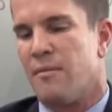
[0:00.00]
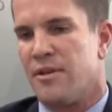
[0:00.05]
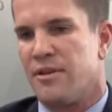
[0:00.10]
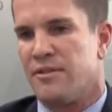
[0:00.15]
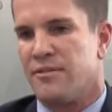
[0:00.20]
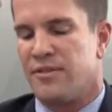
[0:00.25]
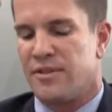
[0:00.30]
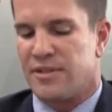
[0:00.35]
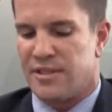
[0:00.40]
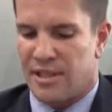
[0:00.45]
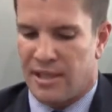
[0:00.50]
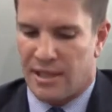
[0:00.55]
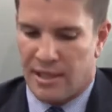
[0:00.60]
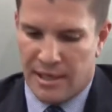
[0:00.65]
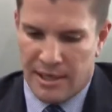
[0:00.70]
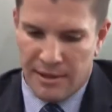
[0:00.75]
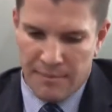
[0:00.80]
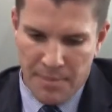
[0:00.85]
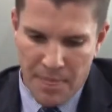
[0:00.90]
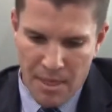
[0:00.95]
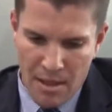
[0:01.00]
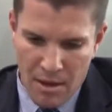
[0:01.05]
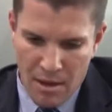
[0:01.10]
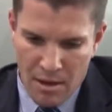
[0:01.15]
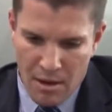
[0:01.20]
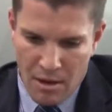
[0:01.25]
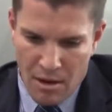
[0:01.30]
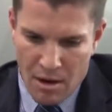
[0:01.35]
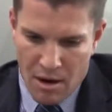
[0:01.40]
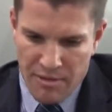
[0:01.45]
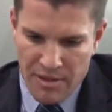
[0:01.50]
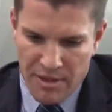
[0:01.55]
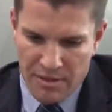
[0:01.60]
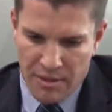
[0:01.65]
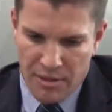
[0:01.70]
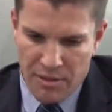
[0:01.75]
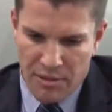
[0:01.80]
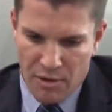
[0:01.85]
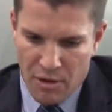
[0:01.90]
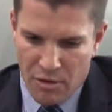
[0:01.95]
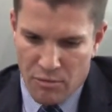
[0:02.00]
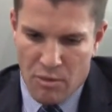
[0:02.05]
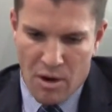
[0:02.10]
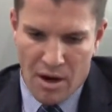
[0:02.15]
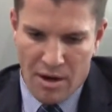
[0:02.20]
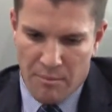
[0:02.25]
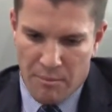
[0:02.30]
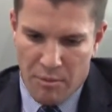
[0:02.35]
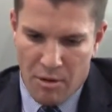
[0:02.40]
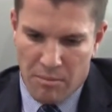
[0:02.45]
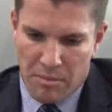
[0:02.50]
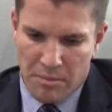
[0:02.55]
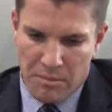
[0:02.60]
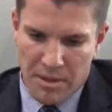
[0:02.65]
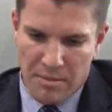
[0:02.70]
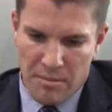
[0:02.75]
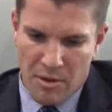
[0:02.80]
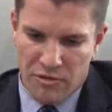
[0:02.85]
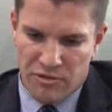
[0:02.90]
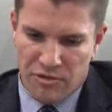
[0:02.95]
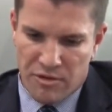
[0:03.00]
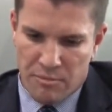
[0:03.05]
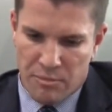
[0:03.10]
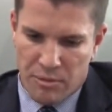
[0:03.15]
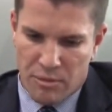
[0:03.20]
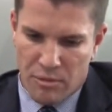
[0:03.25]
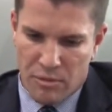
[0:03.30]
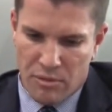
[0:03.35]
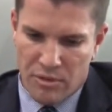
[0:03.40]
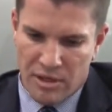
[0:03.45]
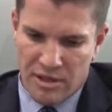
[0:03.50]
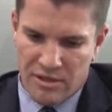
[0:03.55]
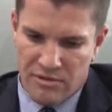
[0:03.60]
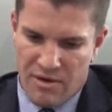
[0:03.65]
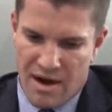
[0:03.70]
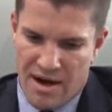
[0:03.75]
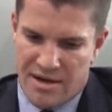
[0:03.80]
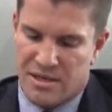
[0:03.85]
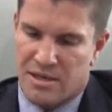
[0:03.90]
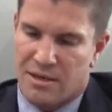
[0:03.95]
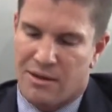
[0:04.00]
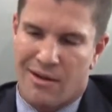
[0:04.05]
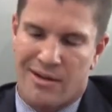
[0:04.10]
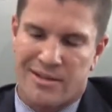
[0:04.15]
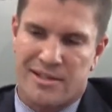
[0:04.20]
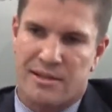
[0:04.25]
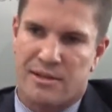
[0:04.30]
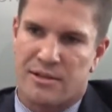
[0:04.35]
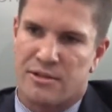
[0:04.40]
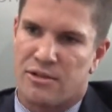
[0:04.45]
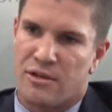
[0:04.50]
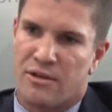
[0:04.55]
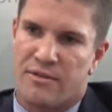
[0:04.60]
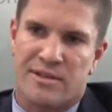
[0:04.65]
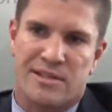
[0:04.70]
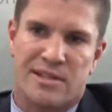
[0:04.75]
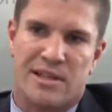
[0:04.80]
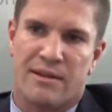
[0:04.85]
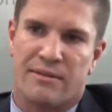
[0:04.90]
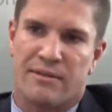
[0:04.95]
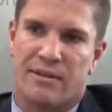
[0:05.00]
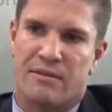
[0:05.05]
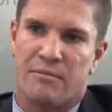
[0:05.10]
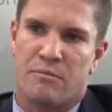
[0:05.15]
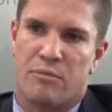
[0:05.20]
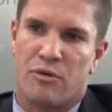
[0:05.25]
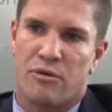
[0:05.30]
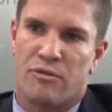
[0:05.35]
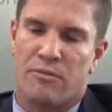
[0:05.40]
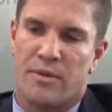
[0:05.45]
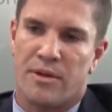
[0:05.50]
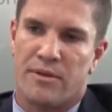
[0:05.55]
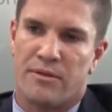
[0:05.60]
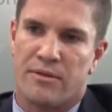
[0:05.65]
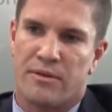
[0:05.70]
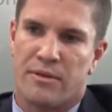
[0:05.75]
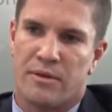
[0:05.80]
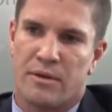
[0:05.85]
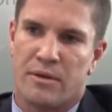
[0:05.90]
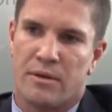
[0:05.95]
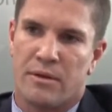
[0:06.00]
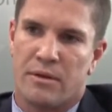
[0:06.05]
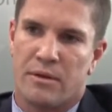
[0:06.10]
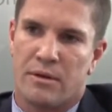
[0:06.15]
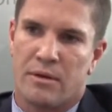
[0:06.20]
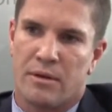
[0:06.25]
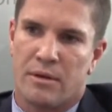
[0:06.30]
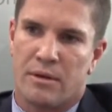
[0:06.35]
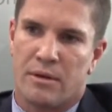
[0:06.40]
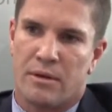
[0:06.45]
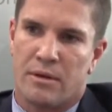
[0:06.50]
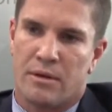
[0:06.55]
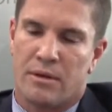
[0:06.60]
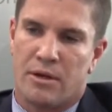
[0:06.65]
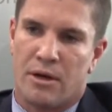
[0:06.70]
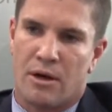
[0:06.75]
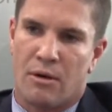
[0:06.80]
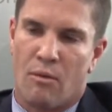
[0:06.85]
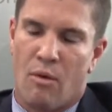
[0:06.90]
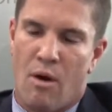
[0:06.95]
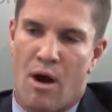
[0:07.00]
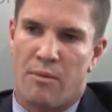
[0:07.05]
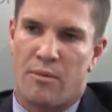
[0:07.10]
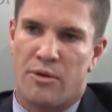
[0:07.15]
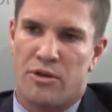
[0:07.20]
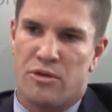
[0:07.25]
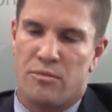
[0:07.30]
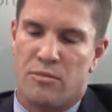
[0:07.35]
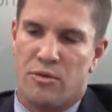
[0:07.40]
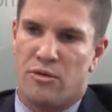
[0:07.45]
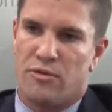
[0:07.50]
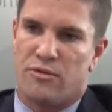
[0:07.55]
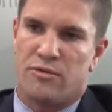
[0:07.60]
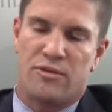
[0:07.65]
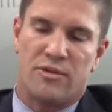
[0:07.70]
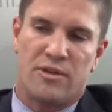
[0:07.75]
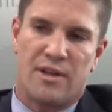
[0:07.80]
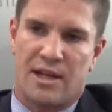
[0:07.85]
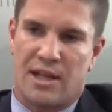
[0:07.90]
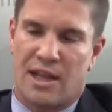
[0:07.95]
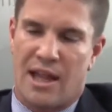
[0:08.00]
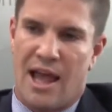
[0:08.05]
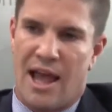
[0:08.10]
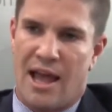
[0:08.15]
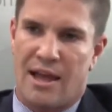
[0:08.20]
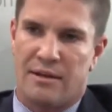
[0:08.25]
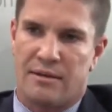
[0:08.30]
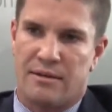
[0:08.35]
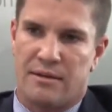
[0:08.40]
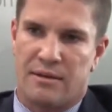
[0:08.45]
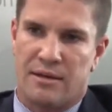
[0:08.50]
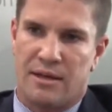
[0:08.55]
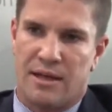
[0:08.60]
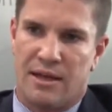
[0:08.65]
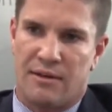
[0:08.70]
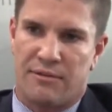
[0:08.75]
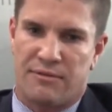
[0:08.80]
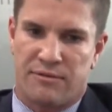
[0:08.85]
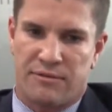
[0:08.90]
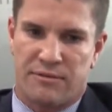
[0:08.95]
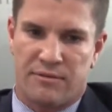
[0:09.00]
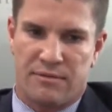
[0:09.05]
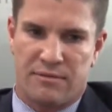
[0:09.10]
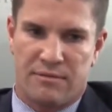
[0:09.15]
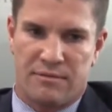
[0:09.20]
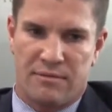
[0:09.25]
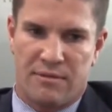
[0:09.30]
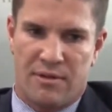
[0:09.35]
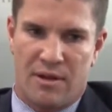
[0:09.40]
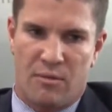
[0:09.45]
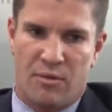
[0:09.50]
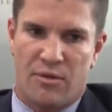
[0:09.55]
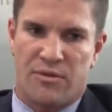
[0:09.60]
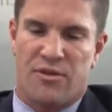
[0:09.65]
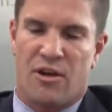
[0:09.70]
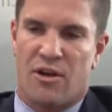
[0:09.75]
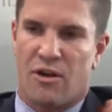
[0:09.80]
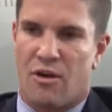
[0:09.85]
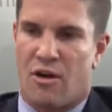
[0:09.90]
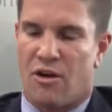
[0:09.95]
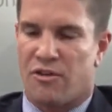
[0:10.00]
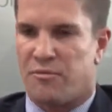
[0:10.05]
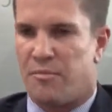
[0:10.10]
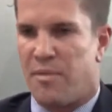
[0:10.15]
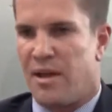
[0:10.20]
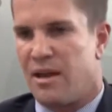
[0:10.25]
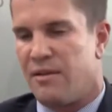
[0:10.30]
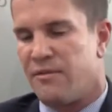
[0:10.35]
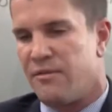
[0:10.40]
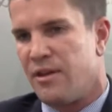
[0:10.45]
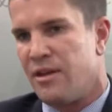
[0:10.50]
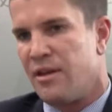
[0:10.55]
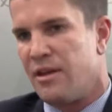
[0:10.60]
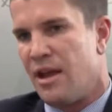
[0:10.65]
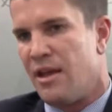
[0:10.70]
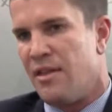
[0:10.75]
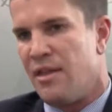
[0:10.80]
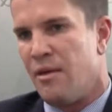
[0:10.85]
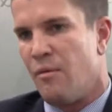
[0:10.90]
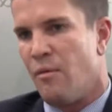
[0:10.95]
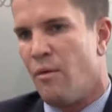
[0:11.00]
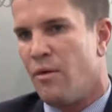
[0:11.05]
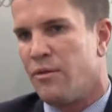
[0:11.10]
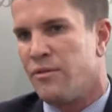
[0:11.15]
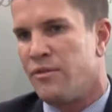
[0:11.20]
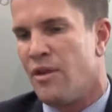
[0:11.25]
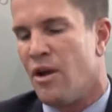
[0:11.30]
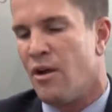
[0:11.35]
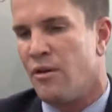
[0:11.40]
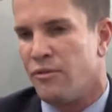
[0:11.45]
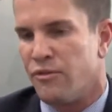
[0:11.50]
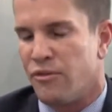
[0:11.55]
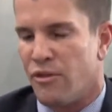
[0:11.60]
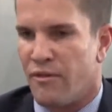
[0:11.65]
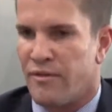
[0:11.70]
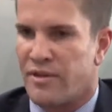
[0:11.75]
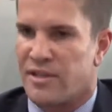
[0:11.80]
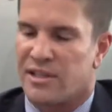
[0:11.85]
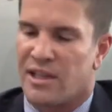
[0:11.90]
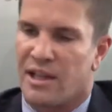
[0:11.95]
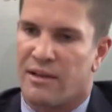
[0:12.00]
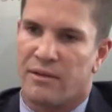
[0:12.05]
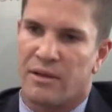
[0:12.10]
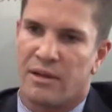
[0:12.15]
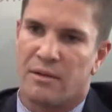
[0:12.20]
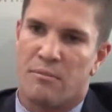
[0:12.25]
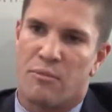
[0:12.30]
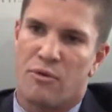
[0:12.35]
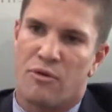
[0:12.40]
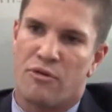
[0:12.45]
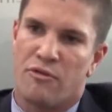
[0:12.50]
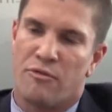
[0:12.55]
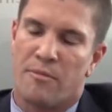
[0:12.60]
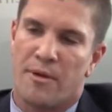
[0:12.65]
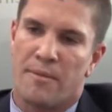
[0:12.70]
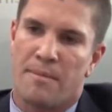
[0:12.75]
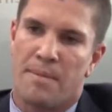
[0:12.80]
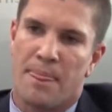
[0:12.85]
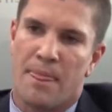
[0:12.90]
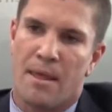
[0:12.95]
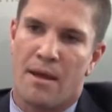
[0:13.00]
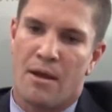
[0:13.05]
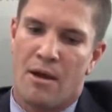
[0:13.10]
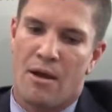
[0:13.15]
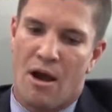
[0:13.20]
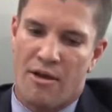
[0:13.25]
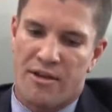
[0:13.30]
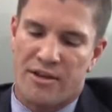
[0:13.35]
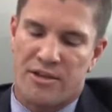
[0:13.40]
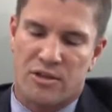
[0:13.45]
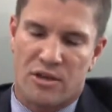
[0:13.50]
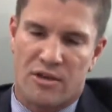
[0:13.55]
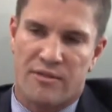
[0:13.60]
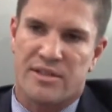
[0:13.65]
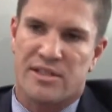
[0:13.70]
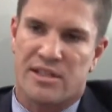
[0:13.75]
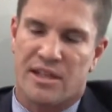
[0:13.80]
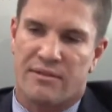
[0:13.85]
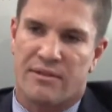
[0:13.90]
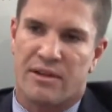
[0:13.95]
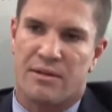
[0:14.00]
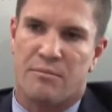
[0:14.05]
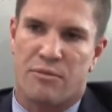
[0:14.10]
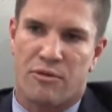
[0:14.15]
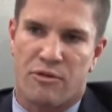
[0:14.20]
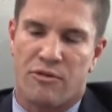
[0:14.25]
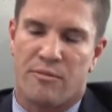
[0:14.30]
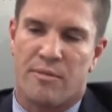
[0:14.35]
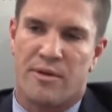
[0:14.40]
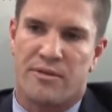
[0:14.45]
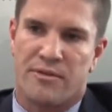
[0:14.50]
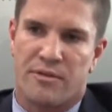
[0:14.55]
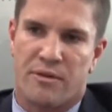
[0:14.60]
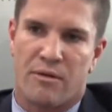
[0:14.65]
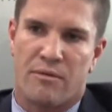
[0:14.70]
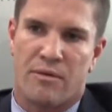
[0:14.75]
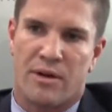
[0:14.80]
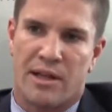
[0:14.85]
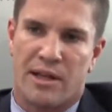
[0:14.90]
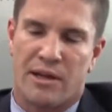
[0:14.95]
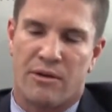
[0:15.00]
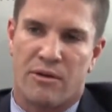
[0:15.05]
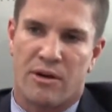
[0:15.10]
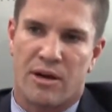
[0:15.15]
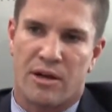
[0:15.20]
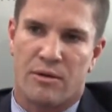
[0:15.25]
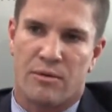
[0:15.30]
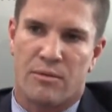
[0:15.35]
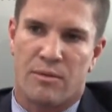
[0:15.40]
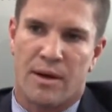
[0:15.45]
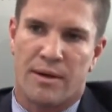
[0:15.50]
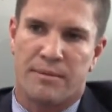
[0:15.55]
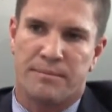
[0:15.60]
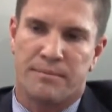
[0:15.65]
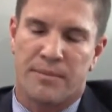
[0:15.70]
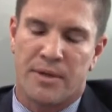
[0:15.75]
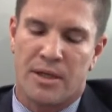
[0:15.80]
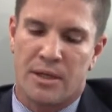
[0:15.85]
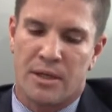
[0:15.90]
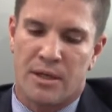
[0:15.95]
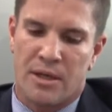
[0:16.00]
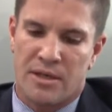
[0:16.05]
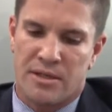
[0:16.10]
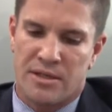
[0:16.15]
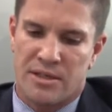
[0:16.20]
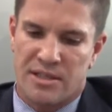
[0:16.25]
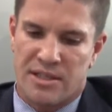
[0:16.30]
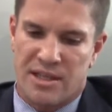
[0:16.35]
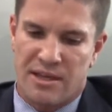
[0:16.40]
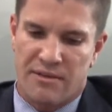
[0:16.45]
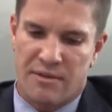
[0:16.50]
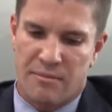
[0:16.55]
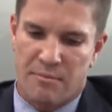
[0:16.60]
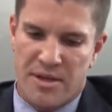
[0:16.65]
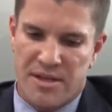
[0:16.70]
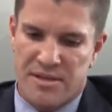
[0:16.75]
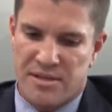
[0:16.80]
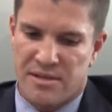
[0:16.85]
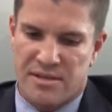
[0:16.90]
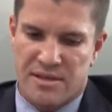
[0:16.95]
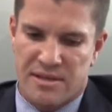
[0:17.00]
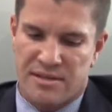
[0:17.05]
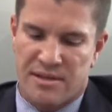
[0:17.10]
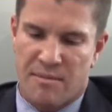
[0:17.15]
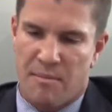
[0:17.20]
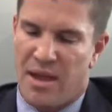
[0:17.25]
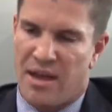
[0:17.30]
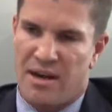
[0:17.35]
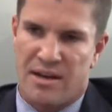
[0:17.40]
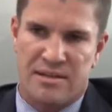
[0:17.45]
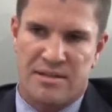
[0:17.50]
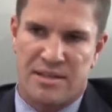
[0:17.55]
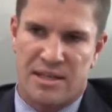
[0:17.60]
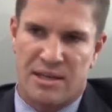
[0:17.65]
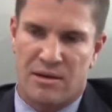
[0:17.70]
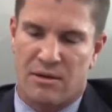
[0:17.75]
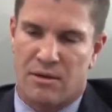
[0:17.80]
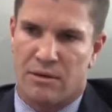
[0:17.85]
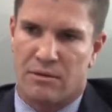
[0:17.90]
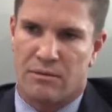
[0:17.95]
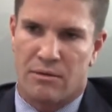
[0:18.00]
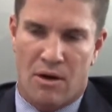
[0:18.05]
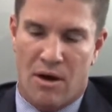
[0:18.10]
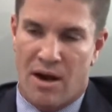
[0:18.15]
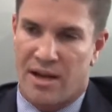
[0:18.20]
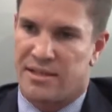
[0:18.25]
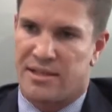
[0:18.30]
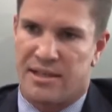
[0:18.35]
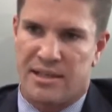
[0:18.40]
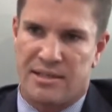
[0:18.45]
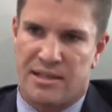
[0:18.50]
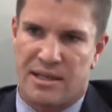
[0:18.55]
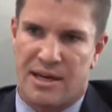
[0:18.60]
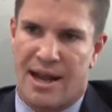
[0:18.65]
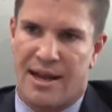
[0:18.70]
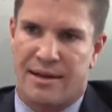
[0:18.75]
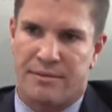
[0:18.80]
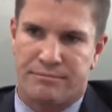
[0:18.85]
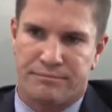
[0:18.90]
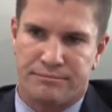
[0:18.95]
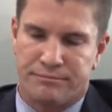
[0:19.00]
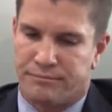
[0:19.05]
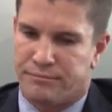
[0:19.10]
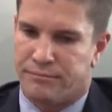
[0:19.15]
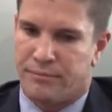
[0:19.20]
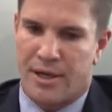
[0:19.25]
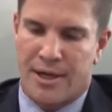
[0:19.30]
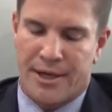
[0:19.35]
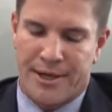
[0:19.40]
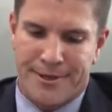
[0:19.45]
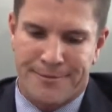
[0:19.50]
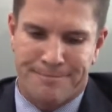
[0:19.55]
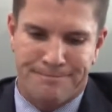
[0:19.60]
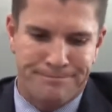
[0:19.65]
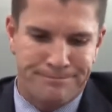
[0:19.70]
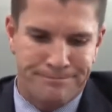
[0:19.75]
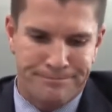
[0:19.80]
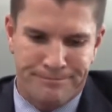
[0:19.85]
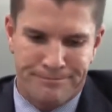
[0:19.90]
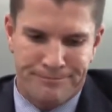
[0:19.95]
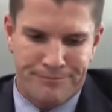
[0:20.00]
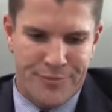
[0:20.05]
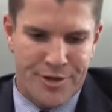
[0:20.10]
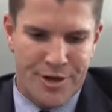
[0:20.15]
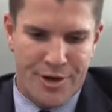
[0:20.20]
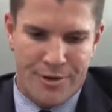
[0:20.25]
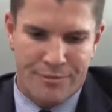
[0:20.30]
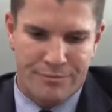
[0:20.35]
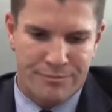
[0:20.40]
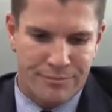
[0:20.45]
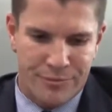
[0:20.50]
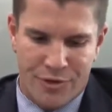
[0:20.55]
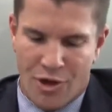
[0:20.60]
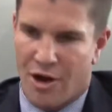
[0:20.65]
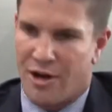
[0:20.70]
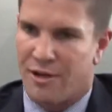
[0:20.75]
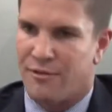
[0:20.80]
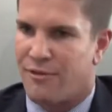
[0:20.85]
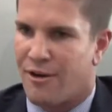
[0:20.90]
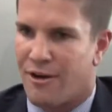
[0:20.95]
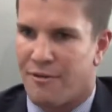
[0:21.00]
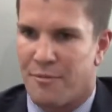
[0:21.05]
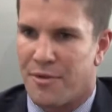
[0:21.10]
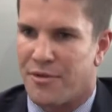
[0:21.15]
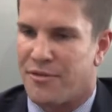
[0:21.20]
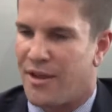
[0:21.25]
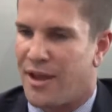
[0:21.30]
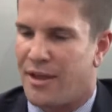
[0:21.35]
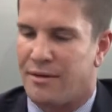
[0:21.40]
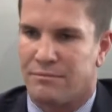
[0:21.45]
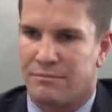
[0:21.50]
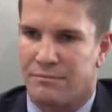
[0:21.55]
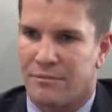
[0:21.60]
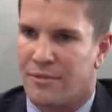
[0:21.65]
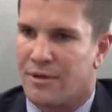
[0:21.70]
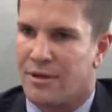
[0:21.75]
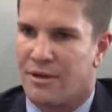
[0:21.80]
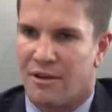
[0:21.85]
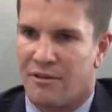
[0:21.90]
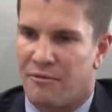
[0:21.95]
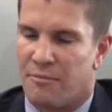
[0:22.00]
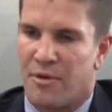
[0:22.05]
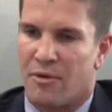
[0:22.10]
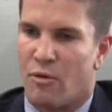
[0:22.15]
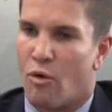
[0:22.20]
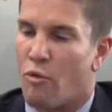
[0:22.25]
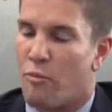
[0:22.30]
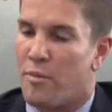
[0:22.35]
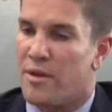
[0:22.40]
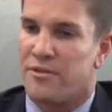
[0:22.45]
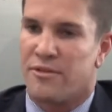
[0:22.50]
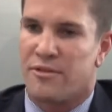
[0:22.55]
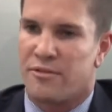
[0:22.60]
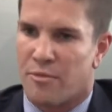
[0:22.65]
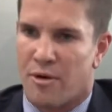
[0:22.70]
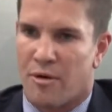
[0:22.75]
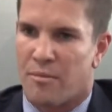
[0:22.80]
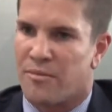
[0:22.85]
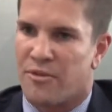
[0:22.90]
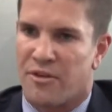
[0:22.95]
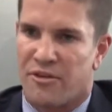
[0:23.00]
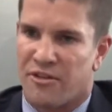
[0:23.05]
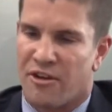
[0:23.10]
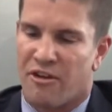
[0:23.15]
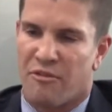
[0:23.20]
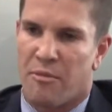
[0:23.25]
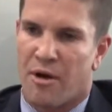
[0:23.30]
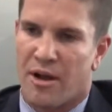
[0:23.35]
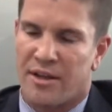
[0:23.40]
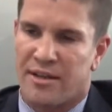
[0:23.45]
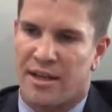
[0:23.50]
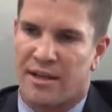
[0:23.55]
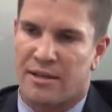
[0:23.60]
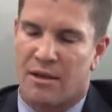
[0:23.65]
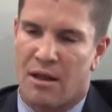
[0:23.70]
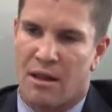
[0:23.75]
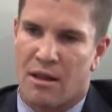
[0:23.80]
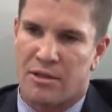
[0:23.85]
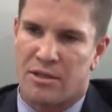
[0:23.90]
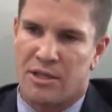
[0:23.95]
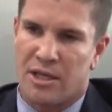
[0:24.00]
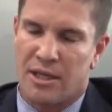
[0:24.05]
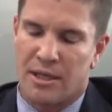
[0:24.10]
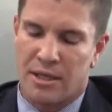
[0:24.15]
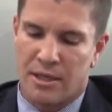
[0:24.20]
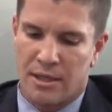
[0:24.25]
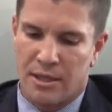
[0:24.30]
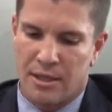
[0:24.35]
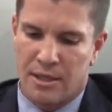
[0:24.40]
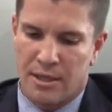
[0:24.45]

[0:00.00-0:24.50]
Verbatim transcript: premise facility. I think the third one, and probably most important, is rationalizing the service level improvements. You know, why would you move to the cloud if there was no cost benefit and there was no service level improvement. I think service level improvements are a really critical one. Just given businesses' dependency on IT today, um, you know, 95% of all business problems are solved by technology.